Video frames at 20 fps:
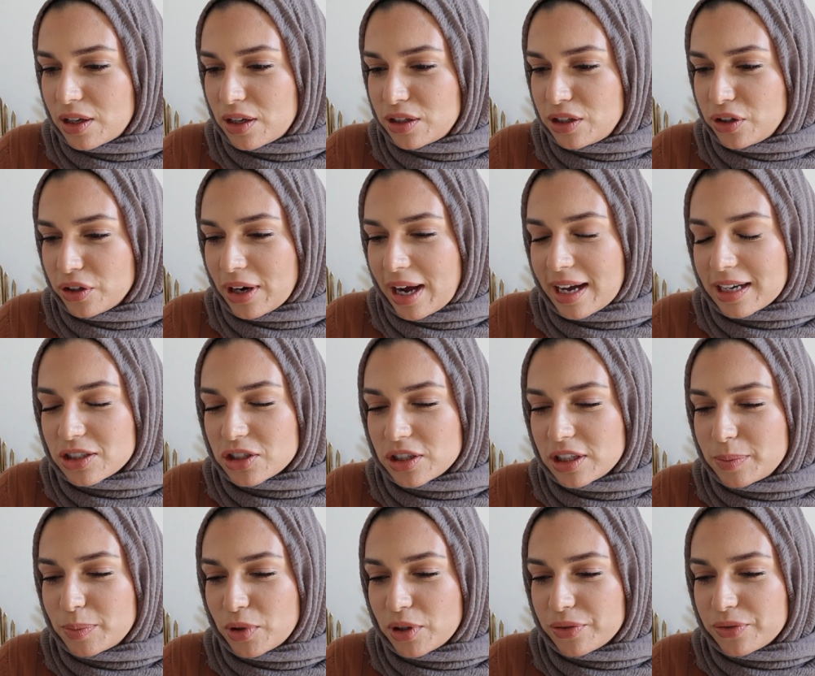You're
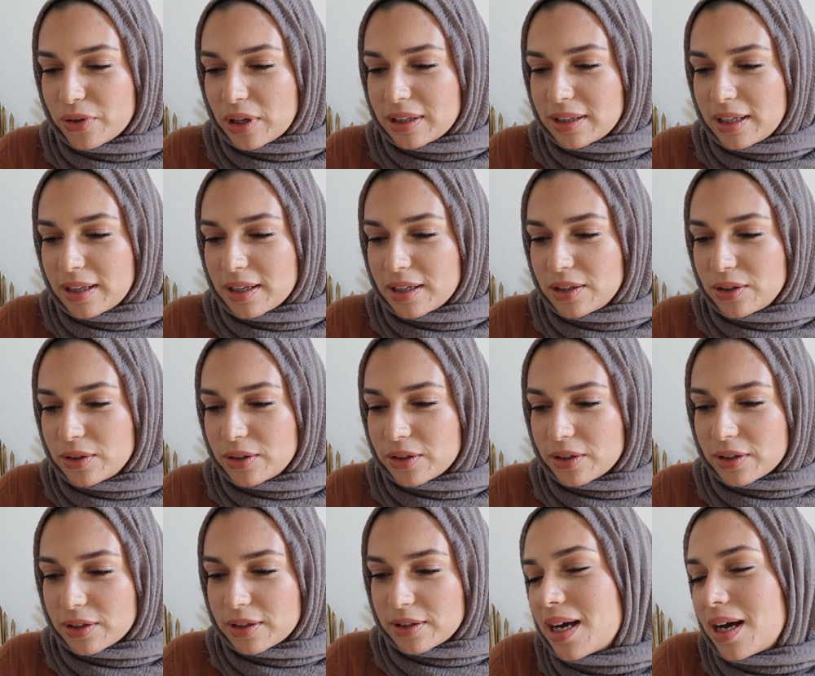actually more friendly than you
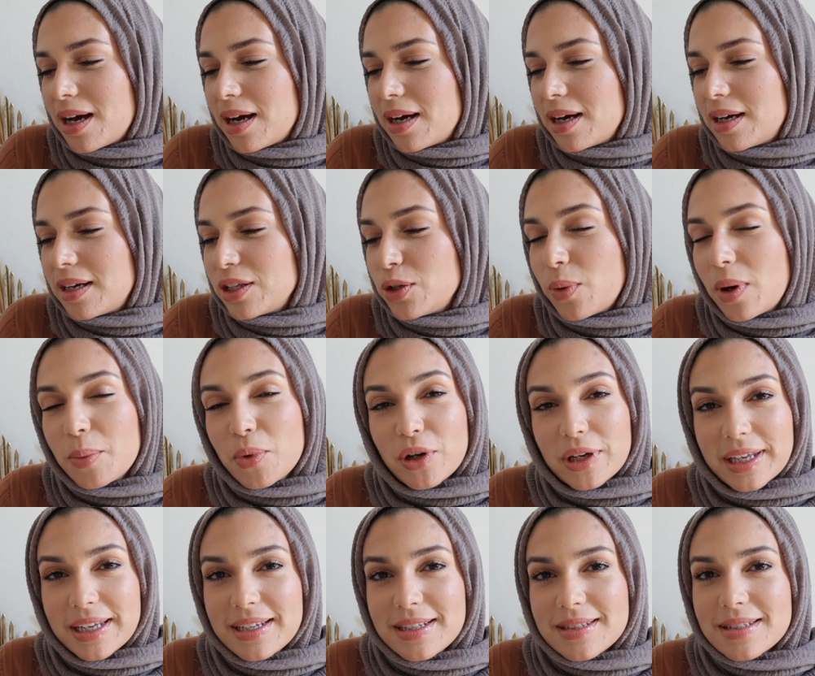look. You want more
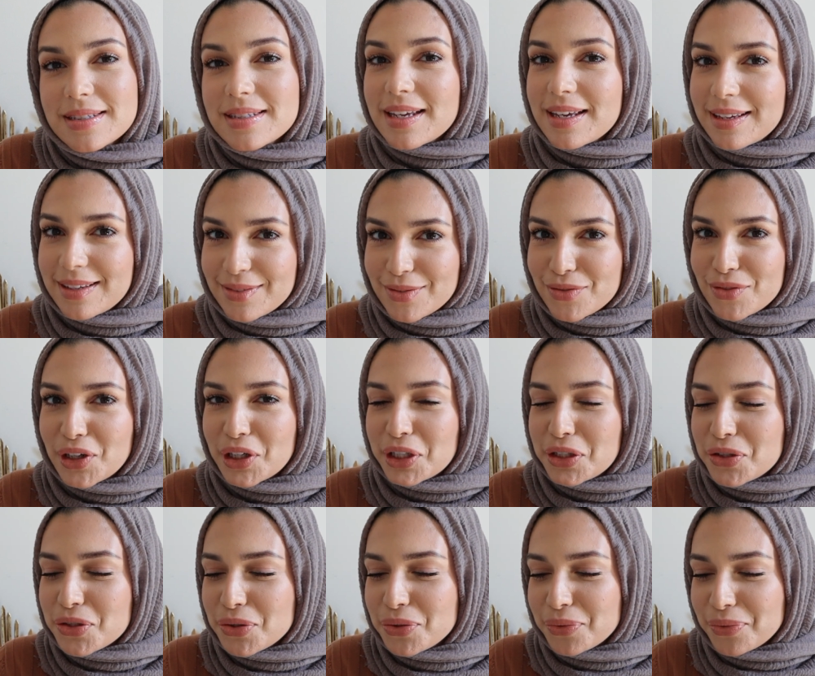kids. Very
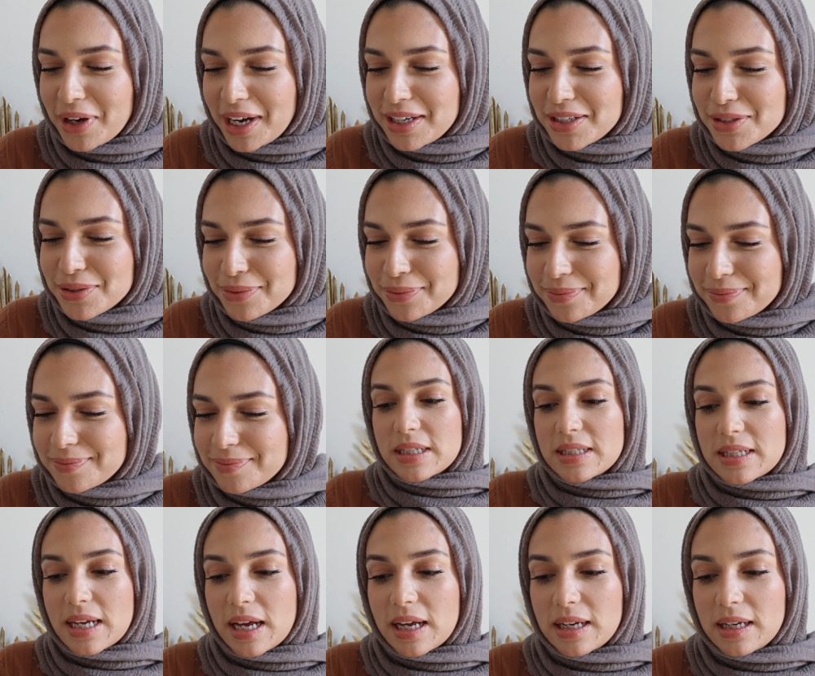true, I do.
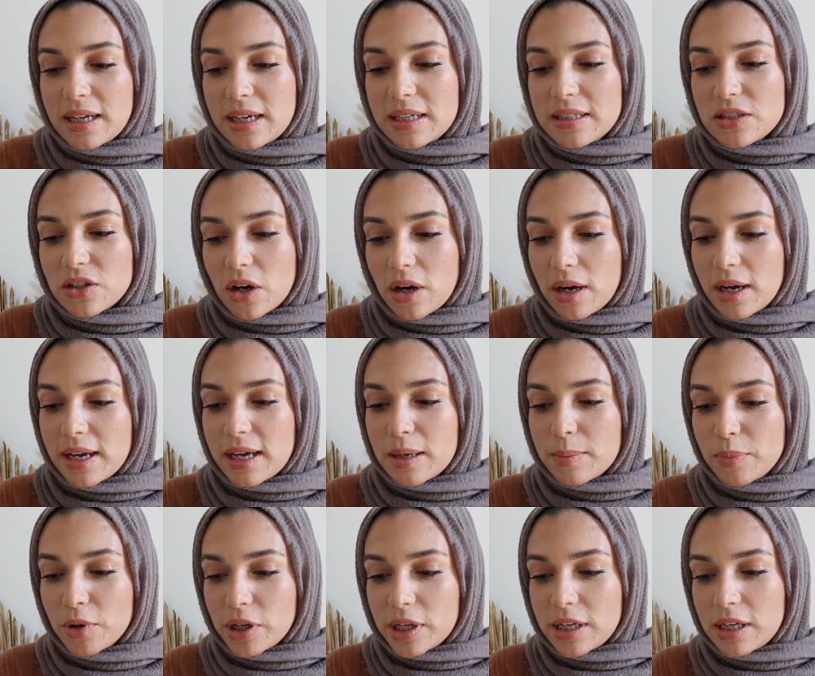
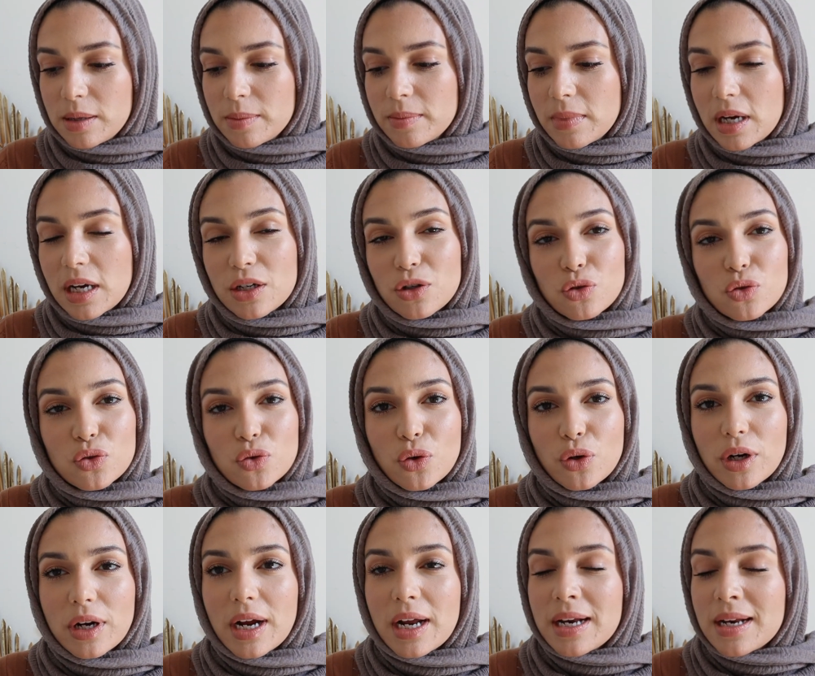
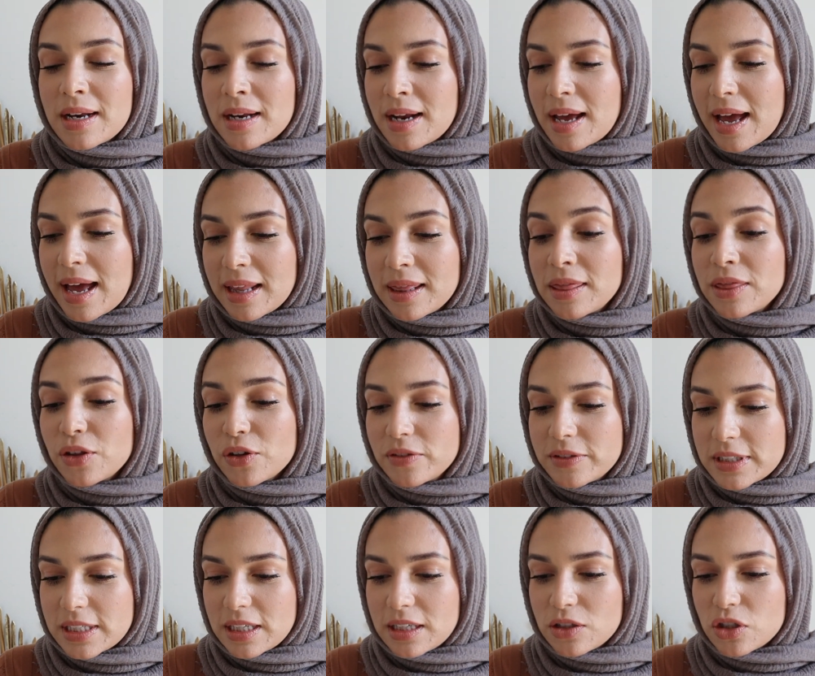
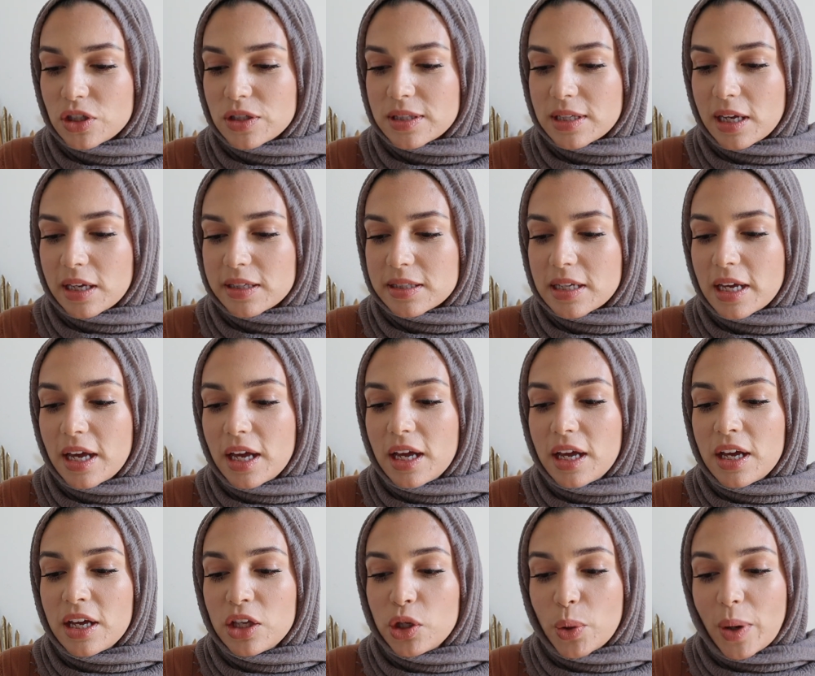Sahla.ibrahim_N13, she says,
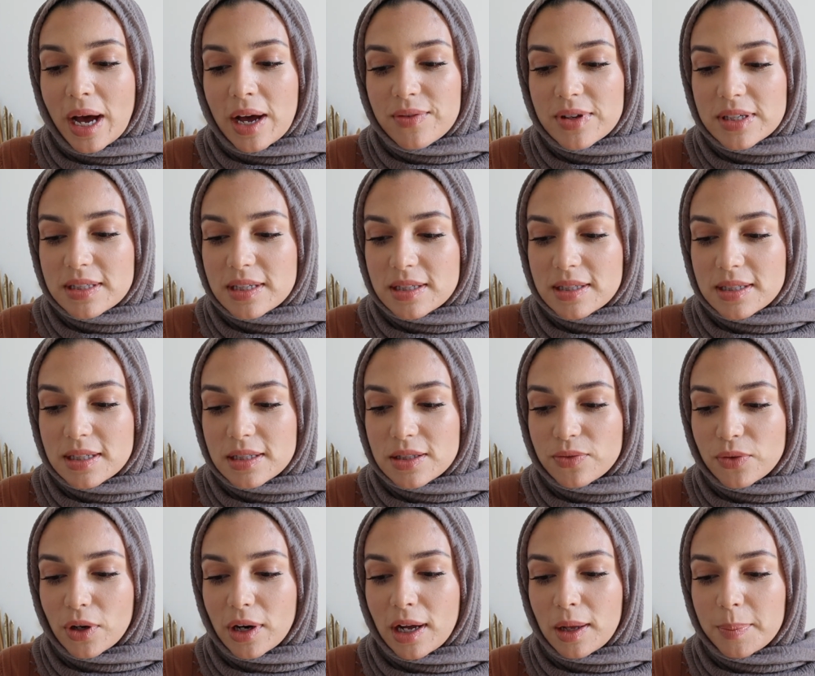you have assistants
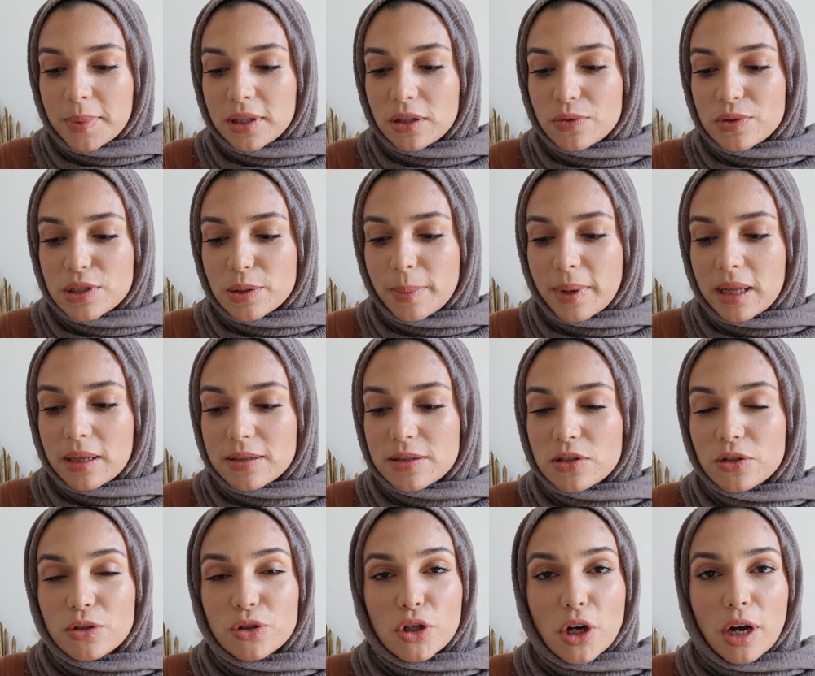for helping you to balance
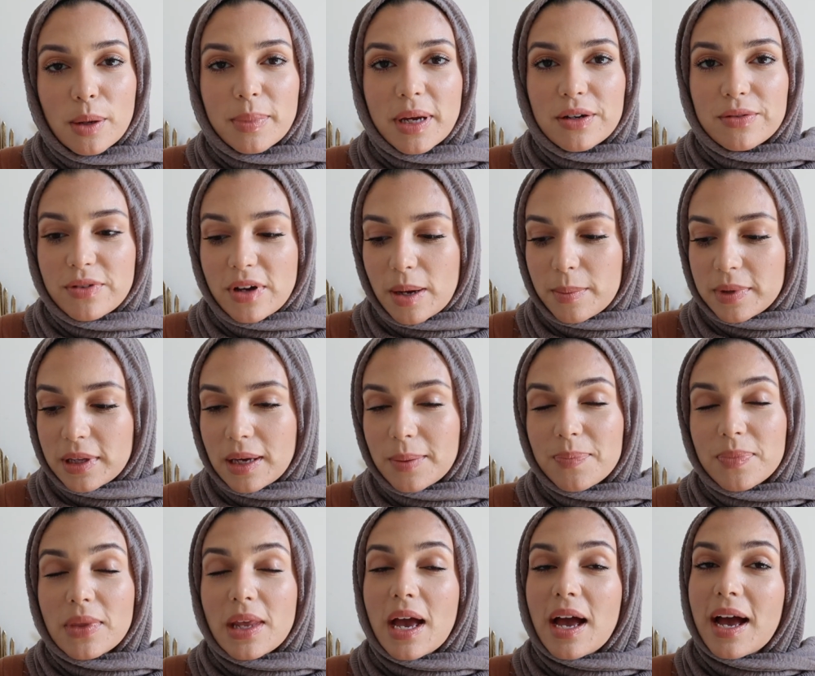your job and family.
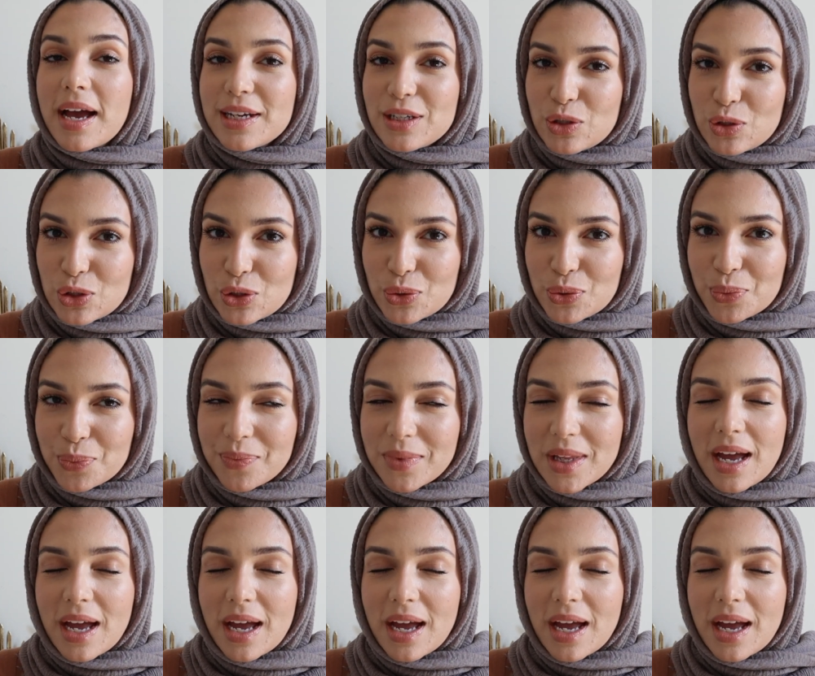I do.